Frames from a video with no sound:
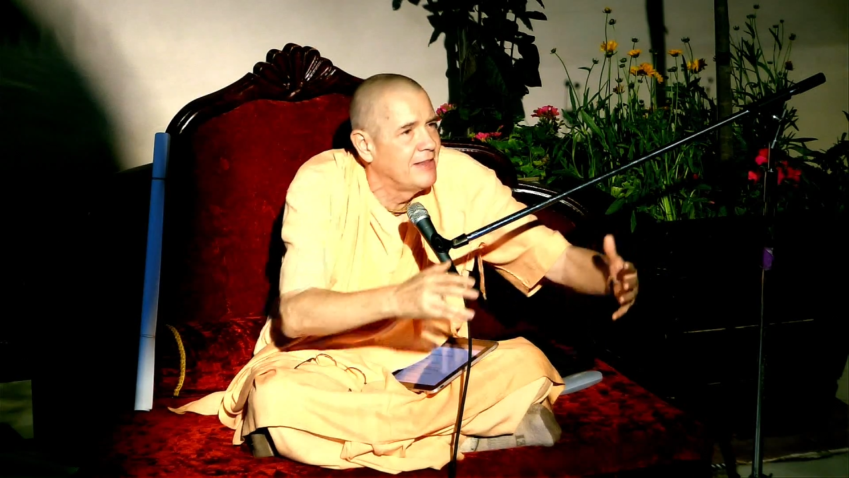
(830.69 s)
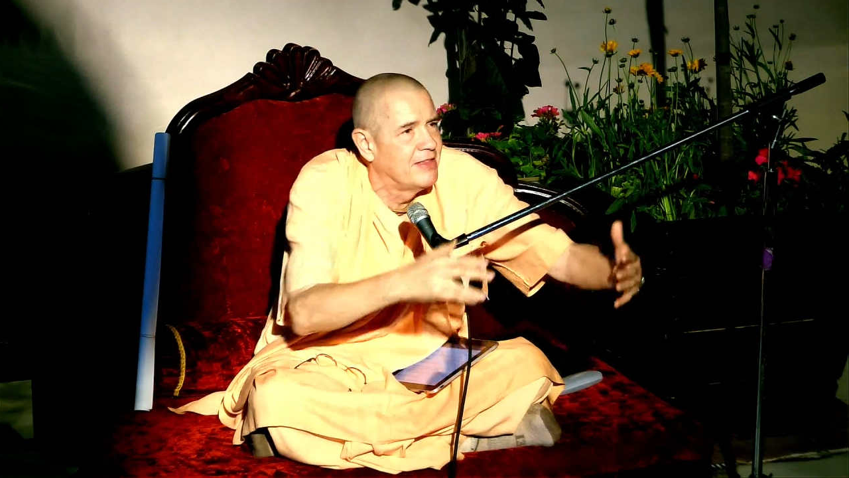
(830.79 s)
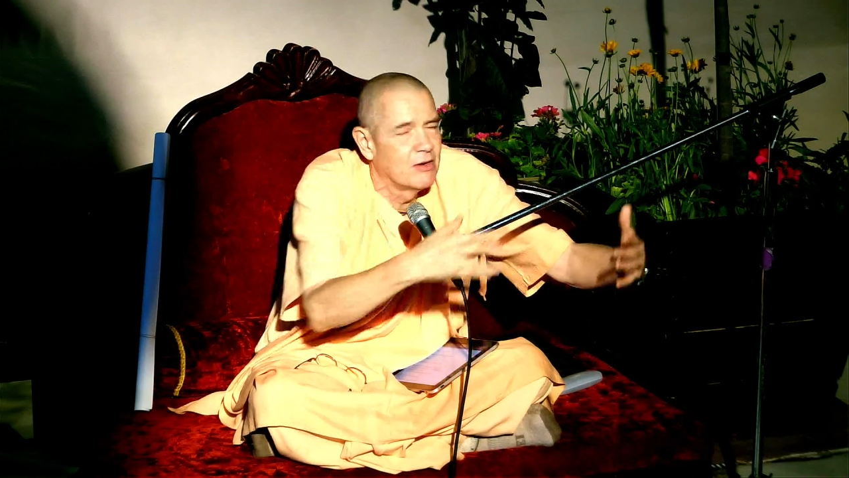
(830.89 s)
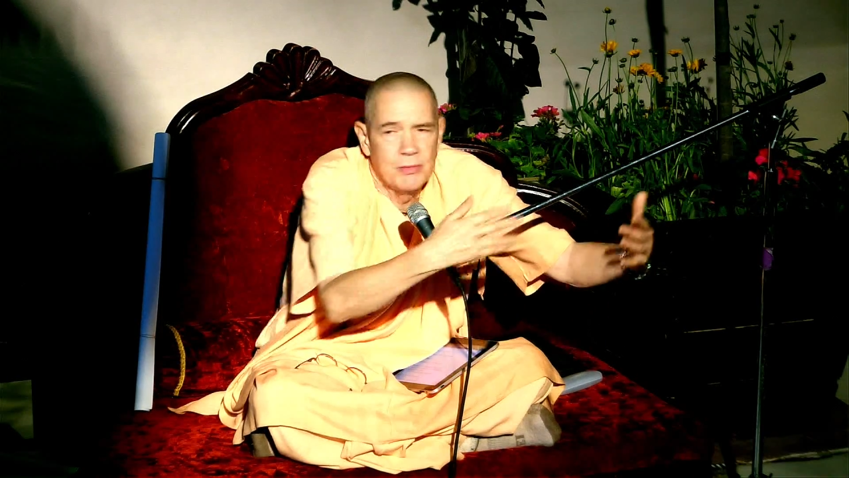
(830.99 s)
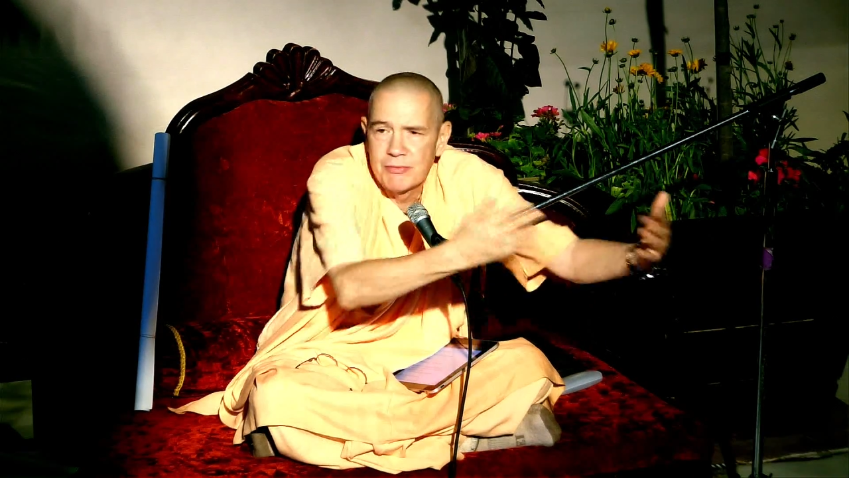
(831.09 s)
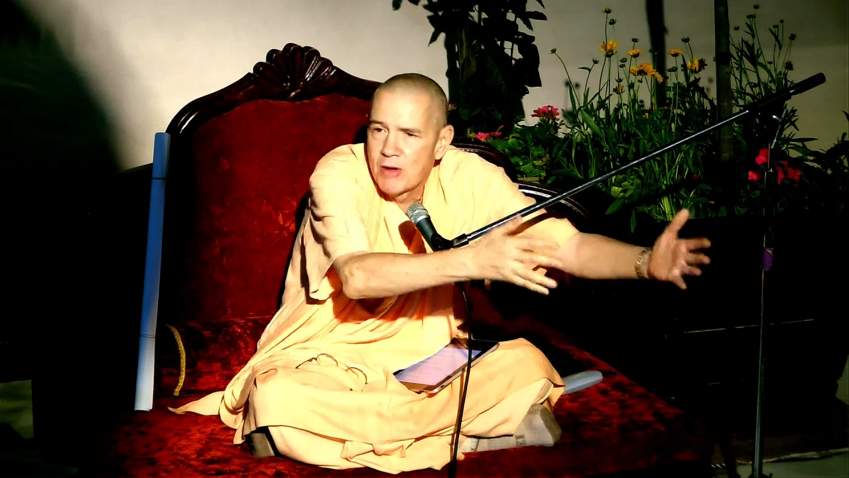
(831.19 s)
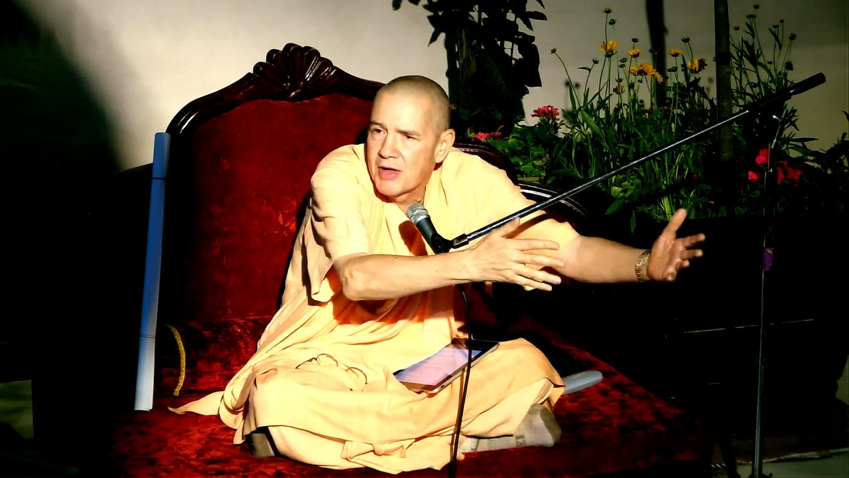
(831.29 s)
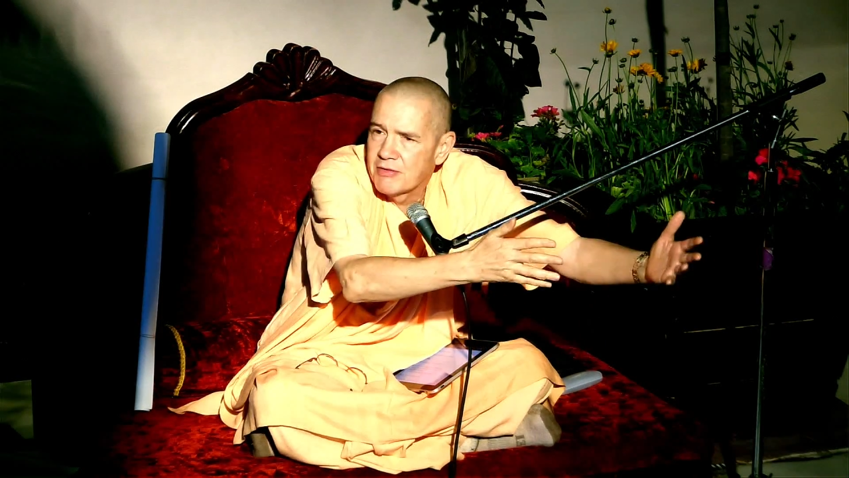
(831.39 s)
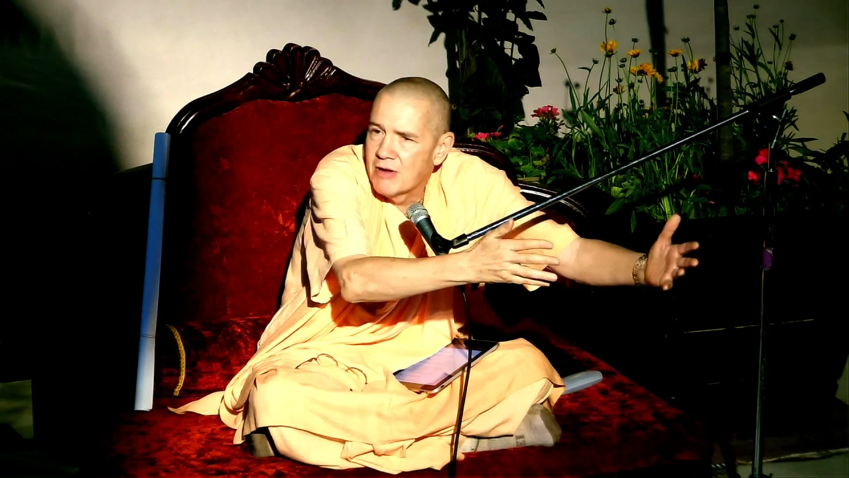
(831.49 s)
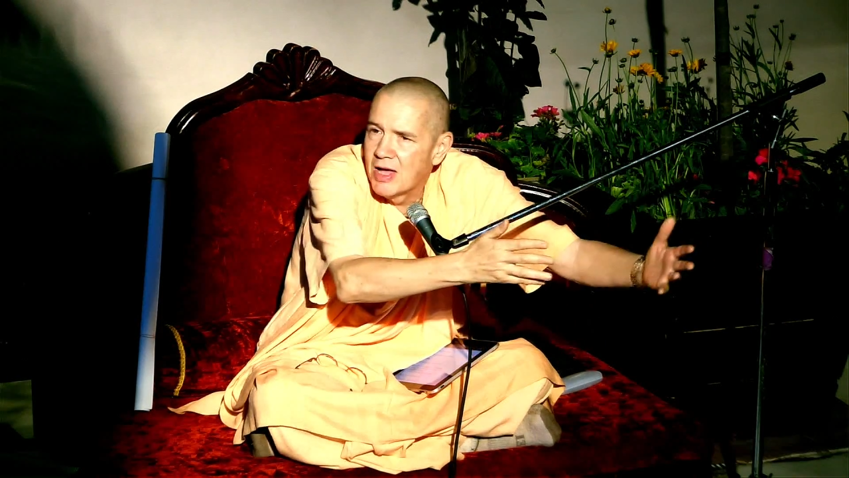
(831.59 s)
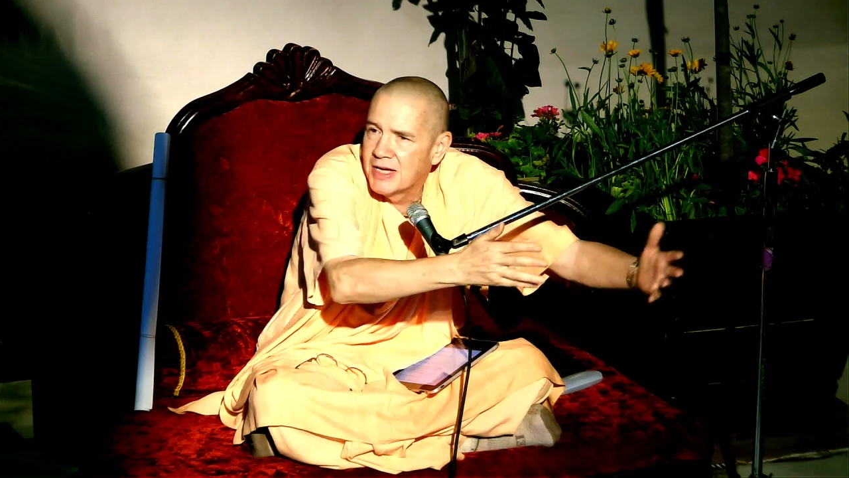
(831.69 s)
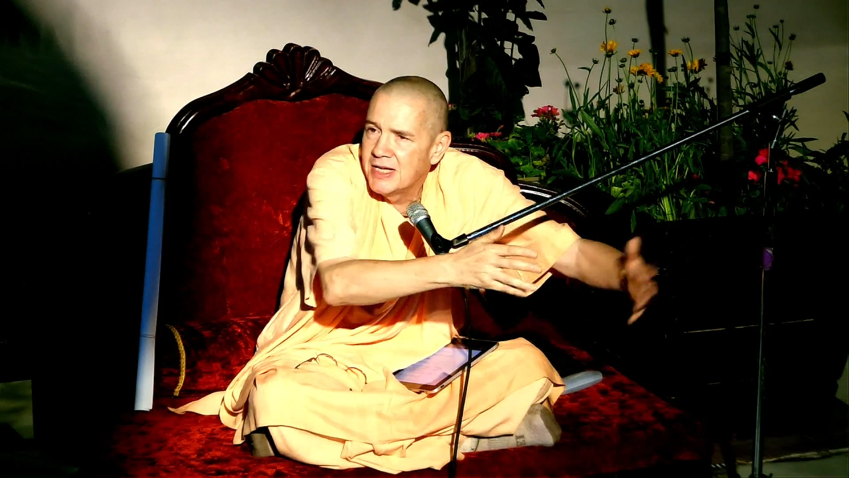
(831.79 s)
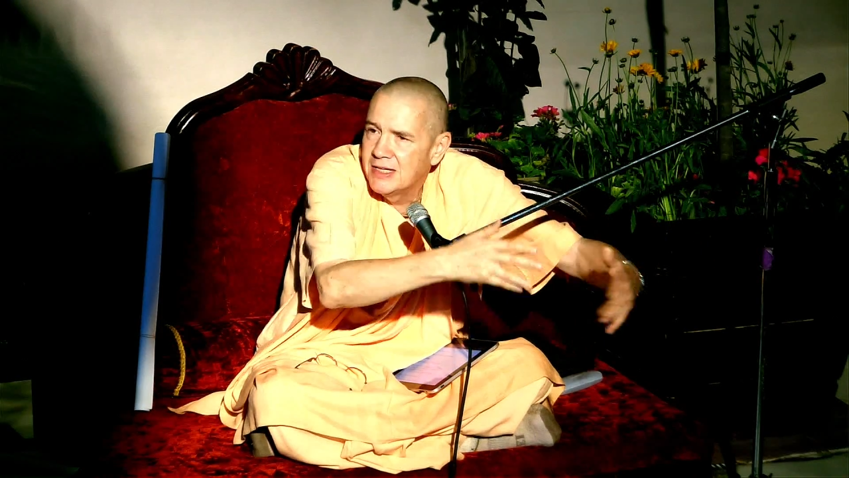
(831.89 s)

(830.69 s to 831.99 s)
they're with Radharani.